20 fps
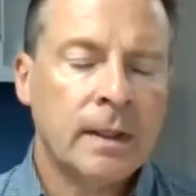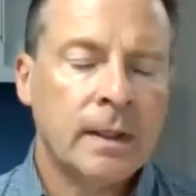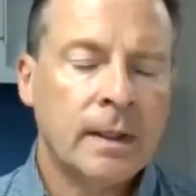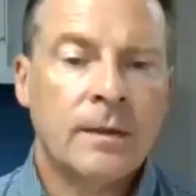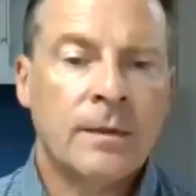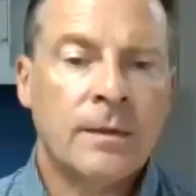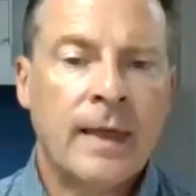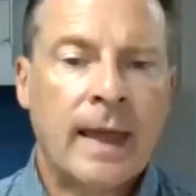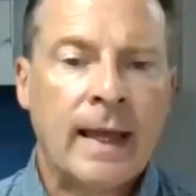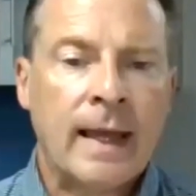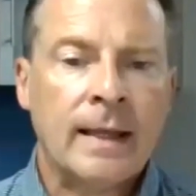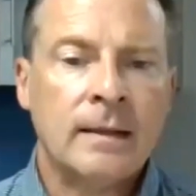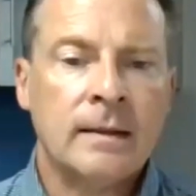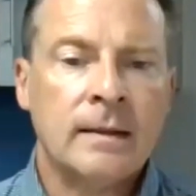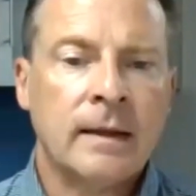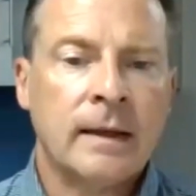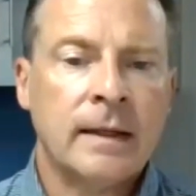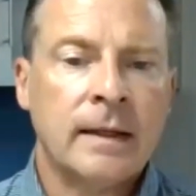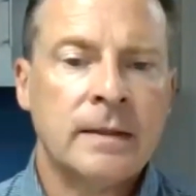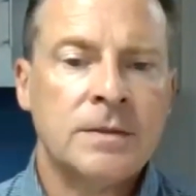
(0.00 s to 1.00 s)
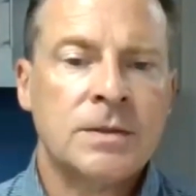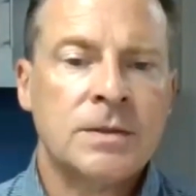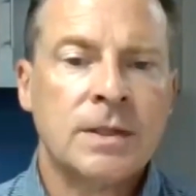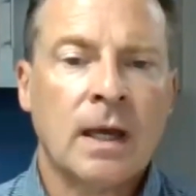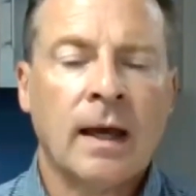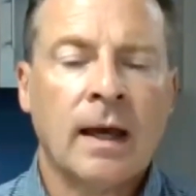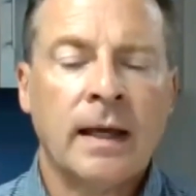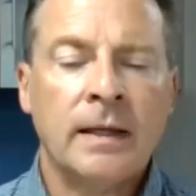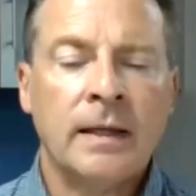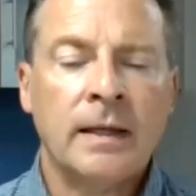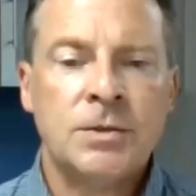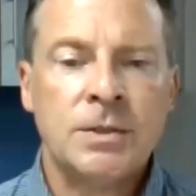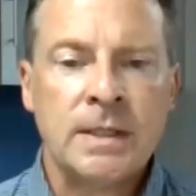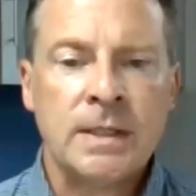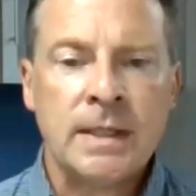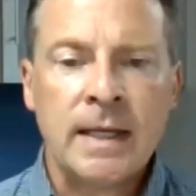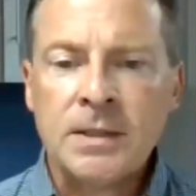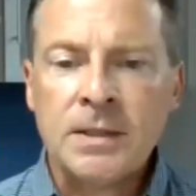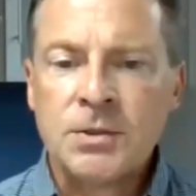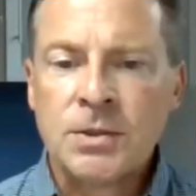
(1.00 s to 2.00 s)
than does
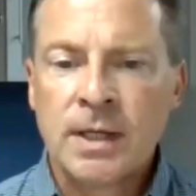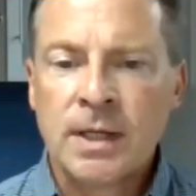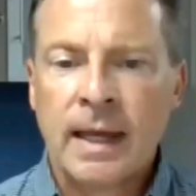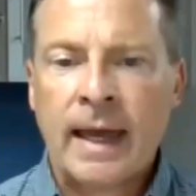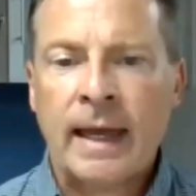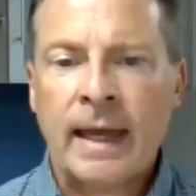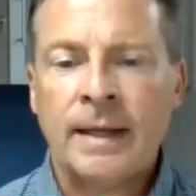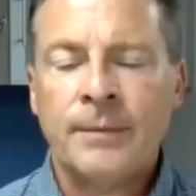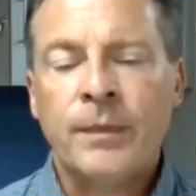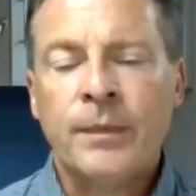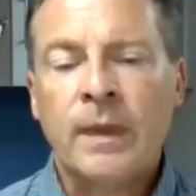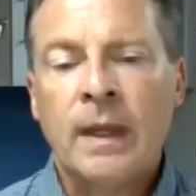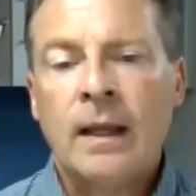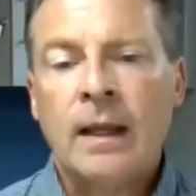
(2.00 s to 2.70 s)
GHK.